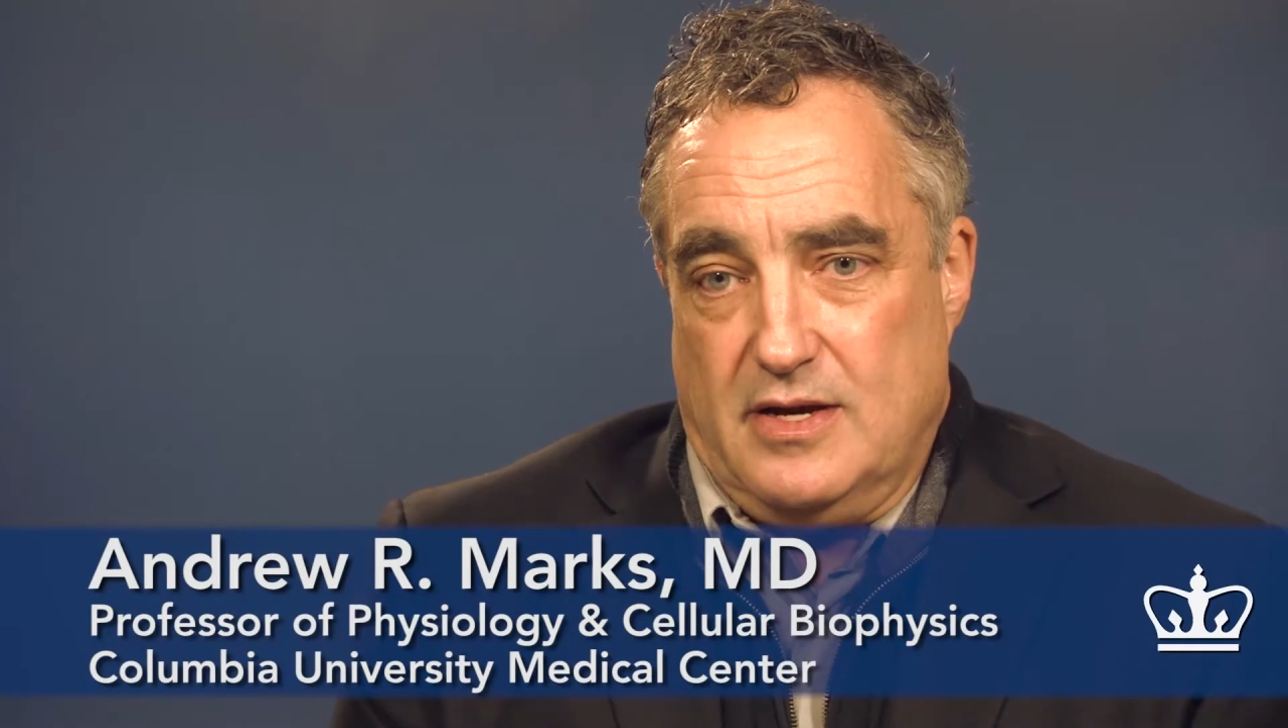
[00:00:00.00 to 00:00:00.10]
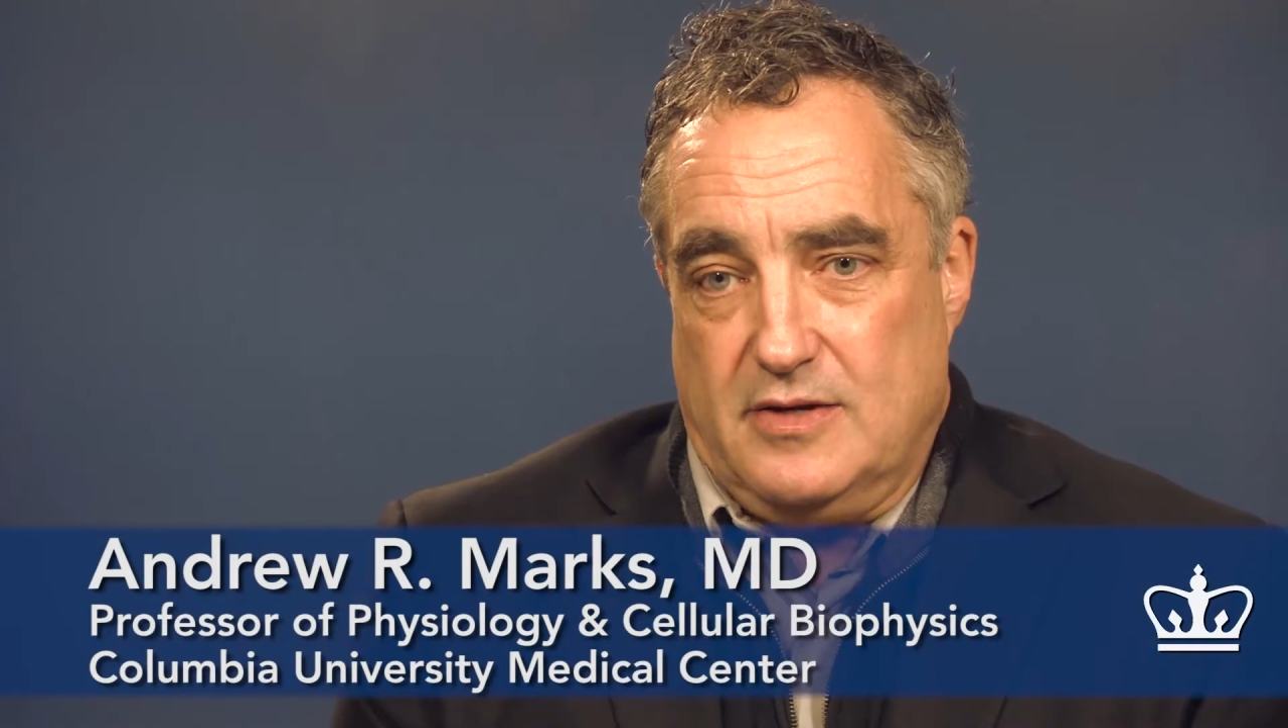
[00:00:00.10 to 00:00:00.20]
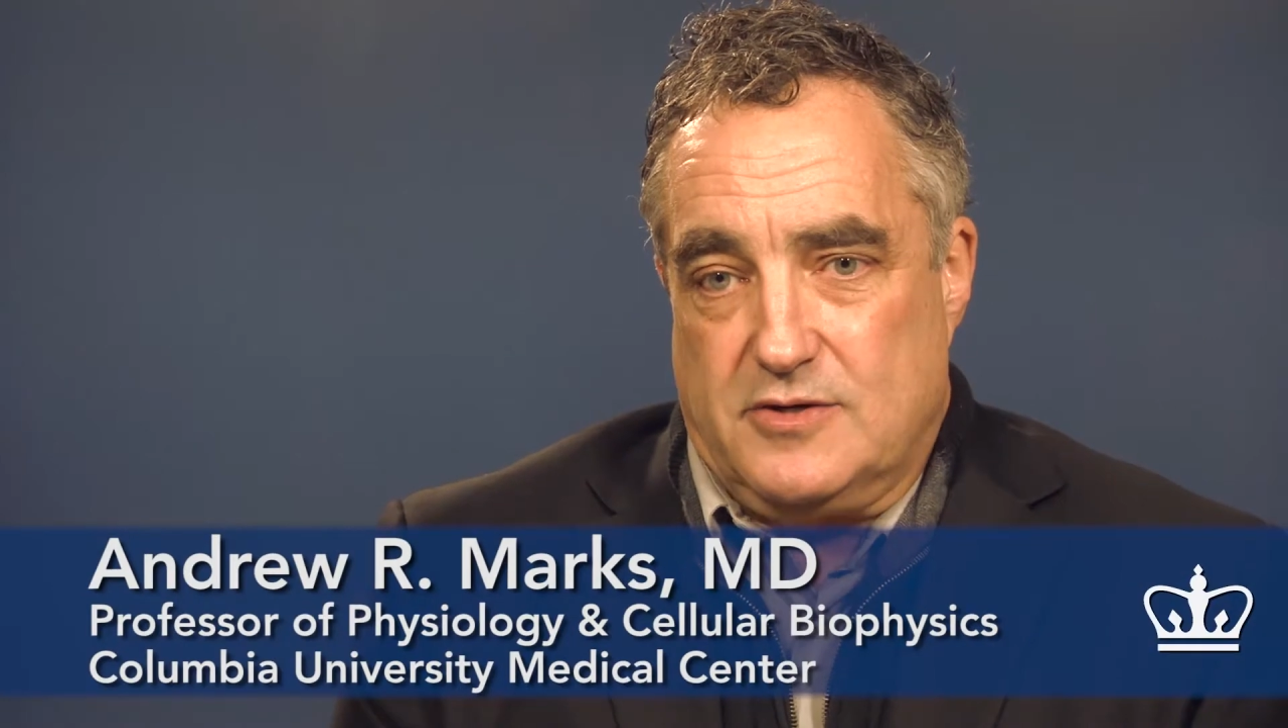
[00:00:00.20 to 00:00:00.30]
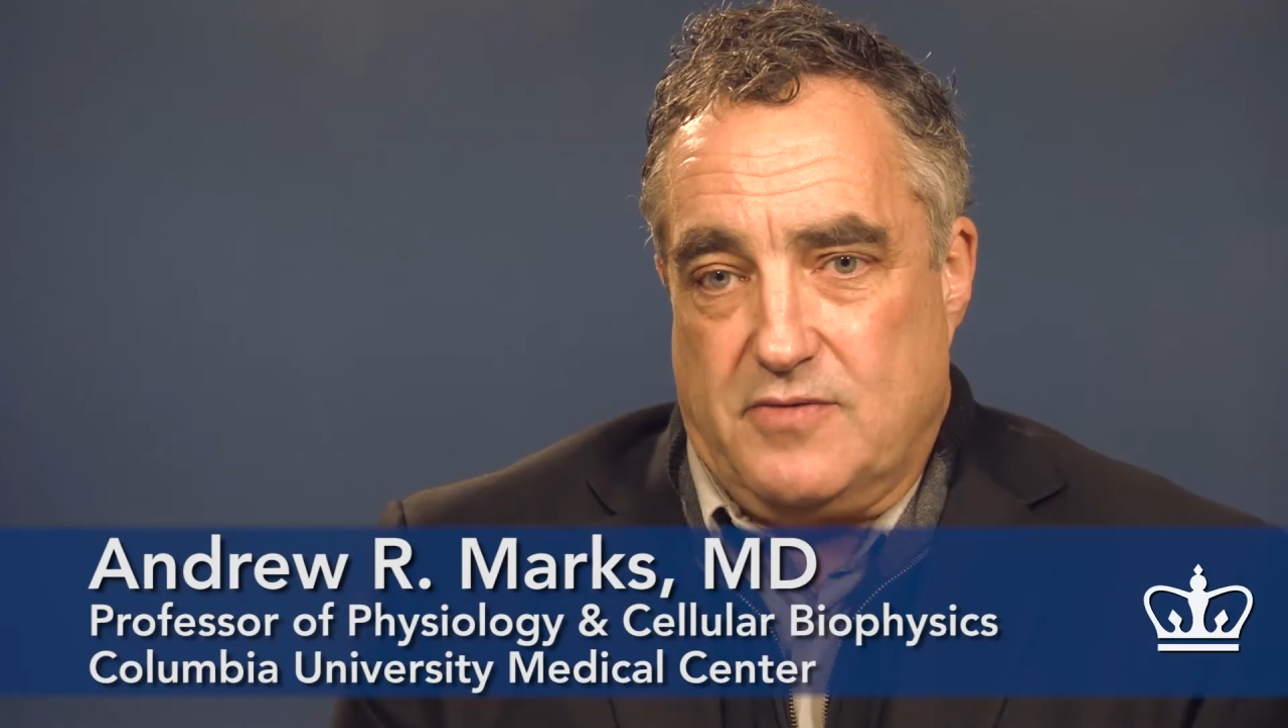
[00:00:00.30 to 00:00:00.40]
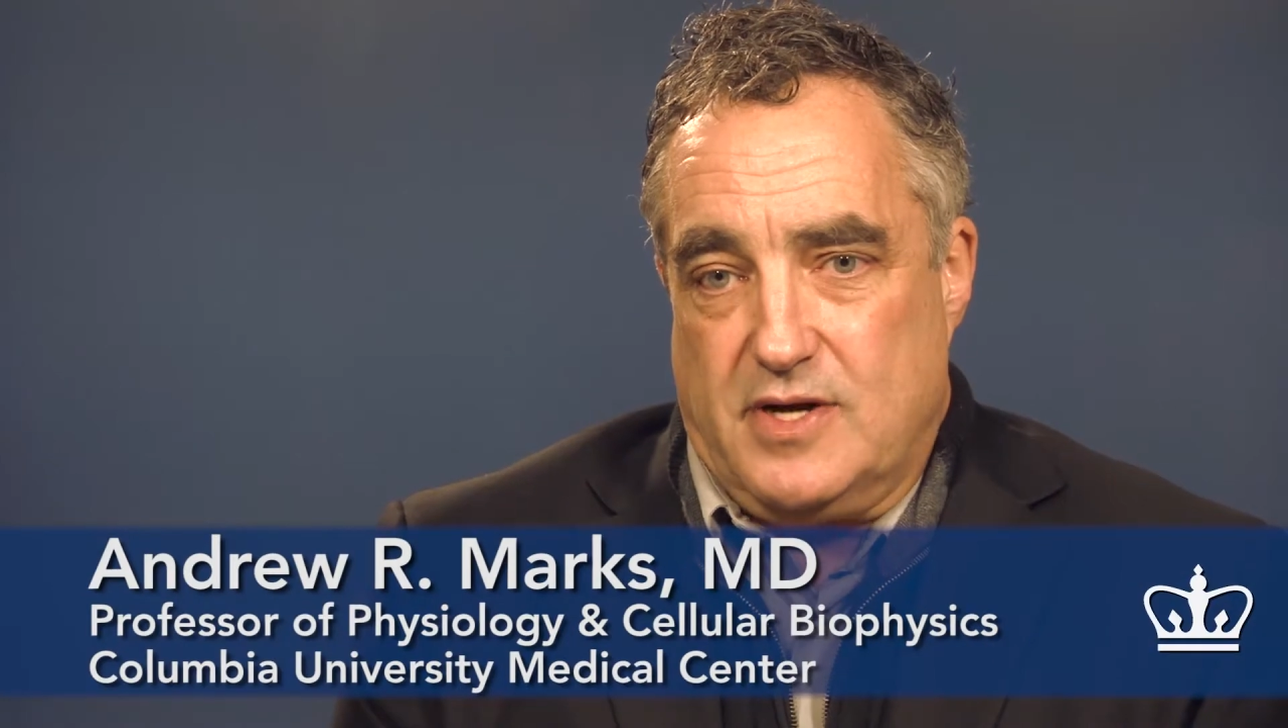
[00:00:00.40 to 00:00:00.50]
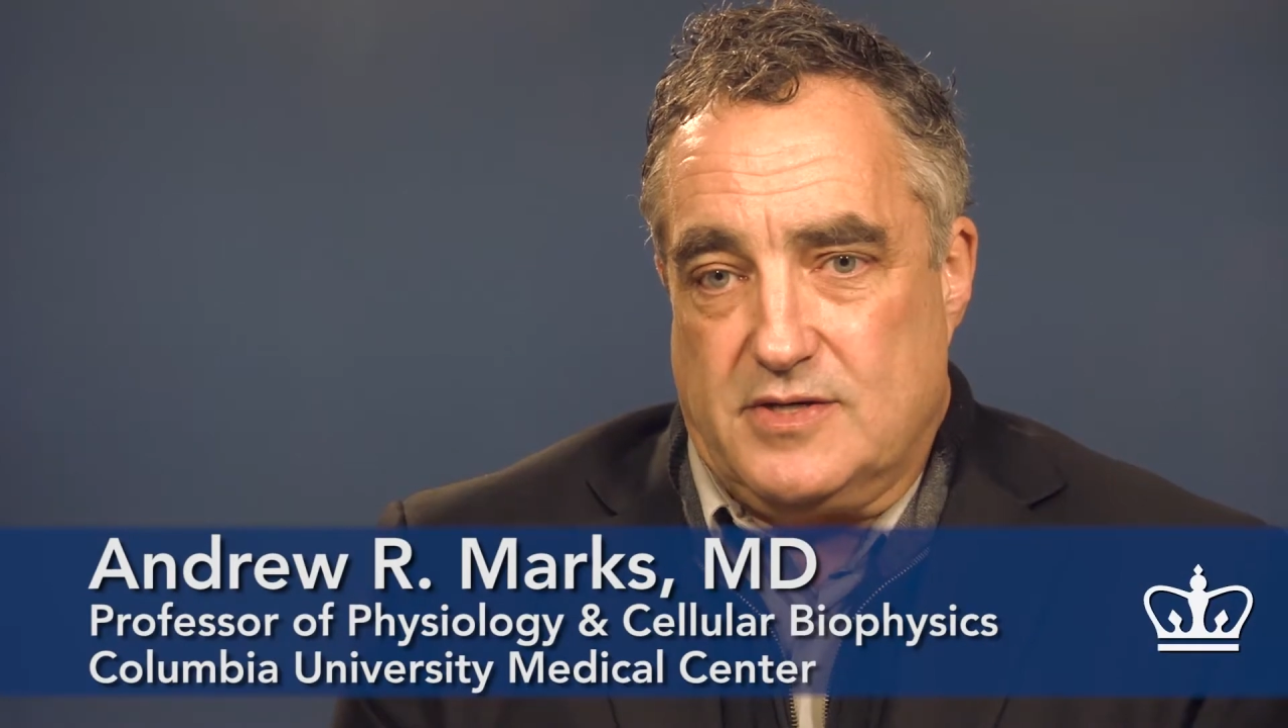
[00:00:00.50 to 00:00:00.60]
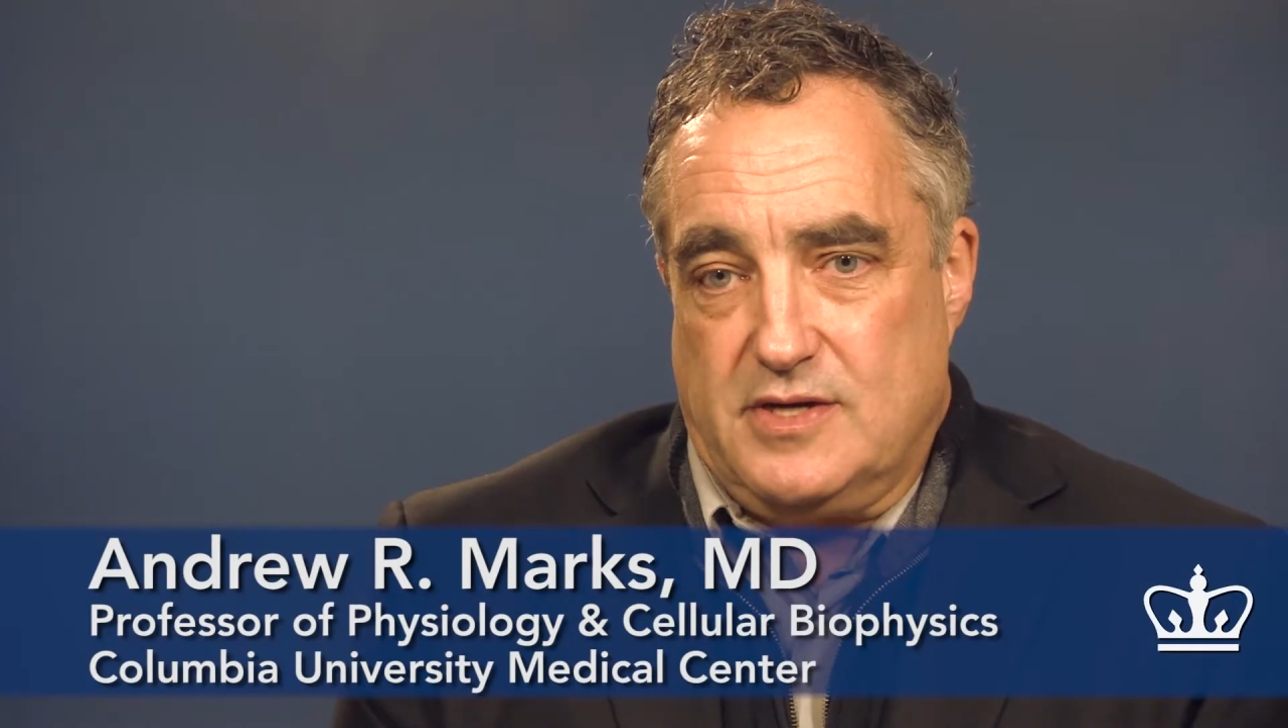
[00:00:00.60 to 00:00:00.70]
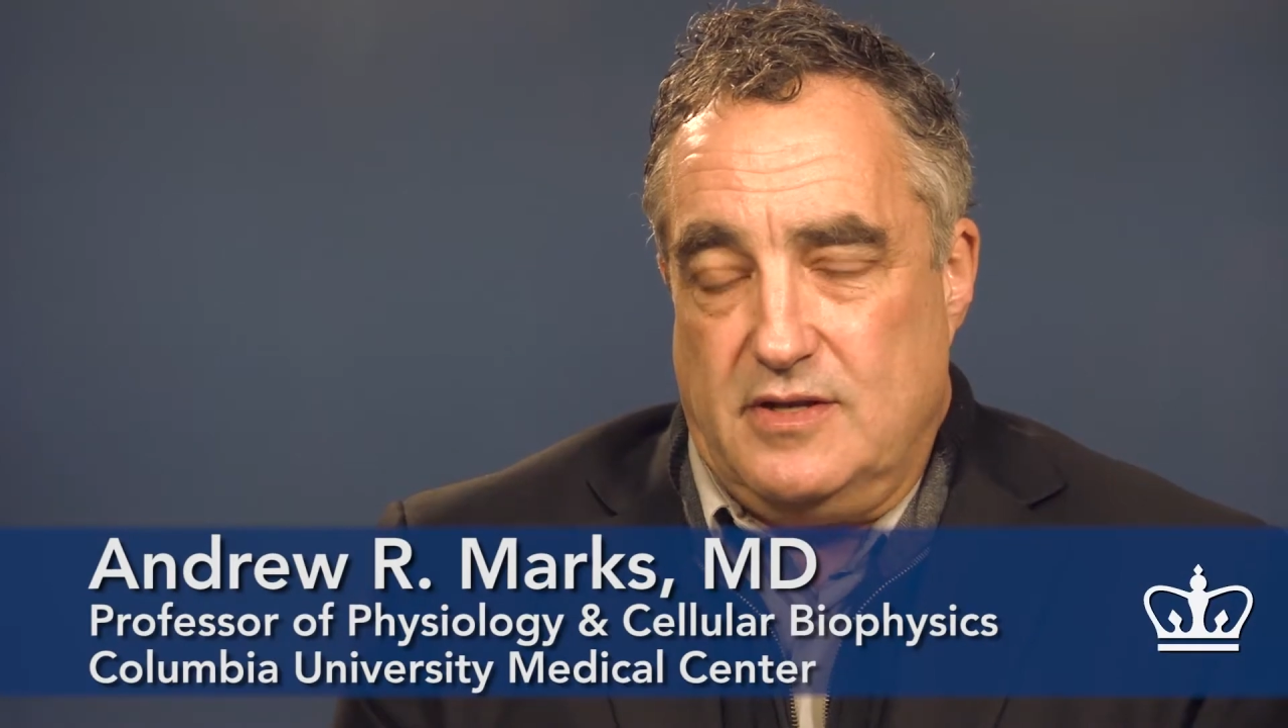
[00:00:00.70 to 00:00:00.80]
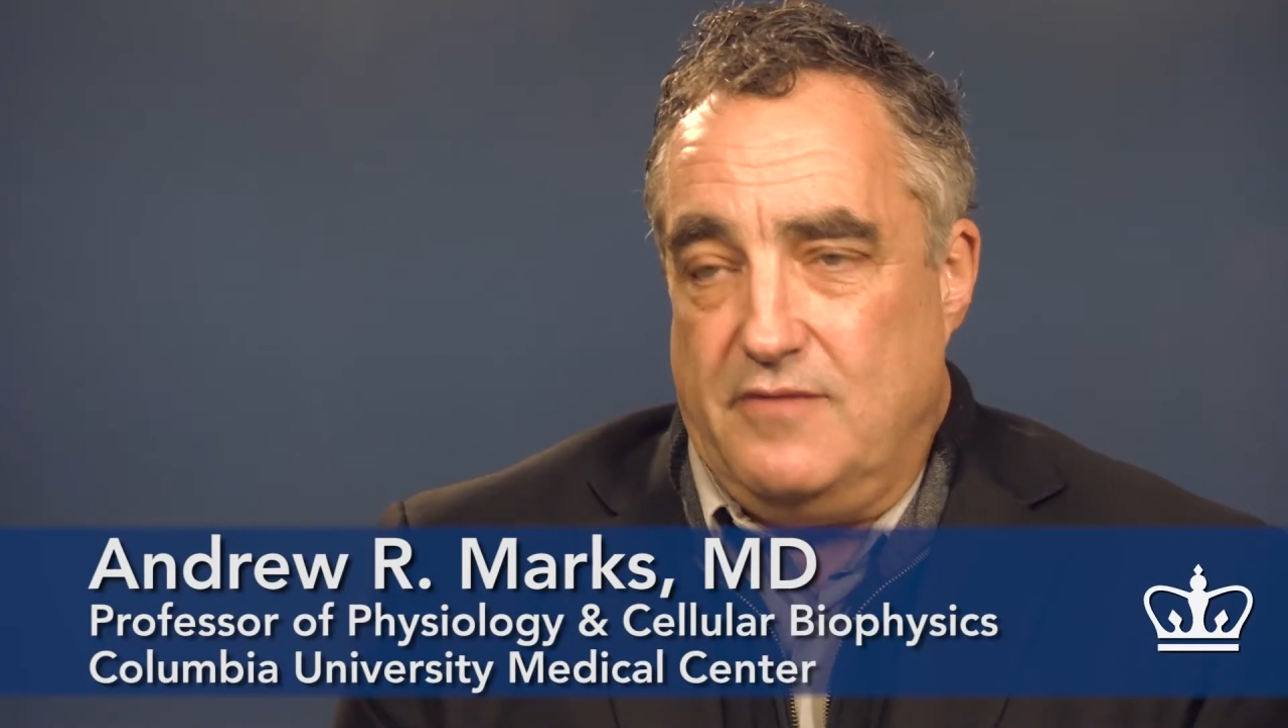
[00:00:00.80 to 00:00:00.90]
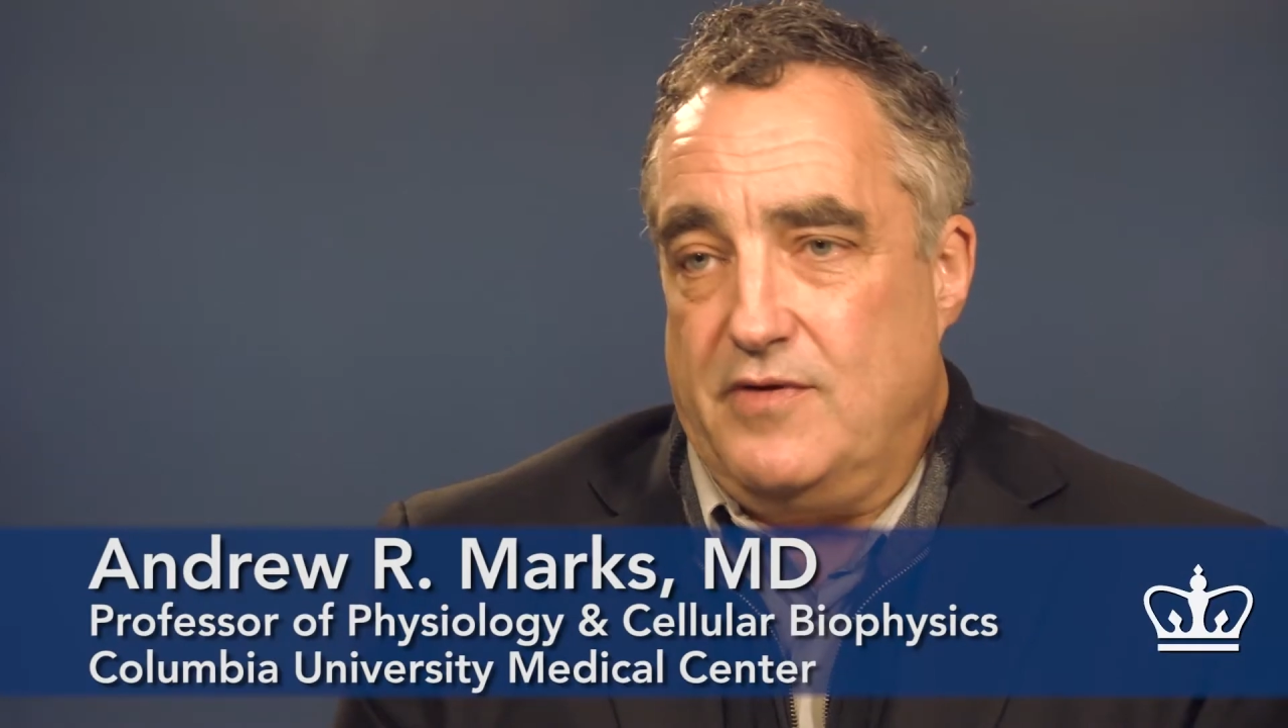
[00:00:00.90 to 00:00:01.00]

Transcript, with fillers: interest in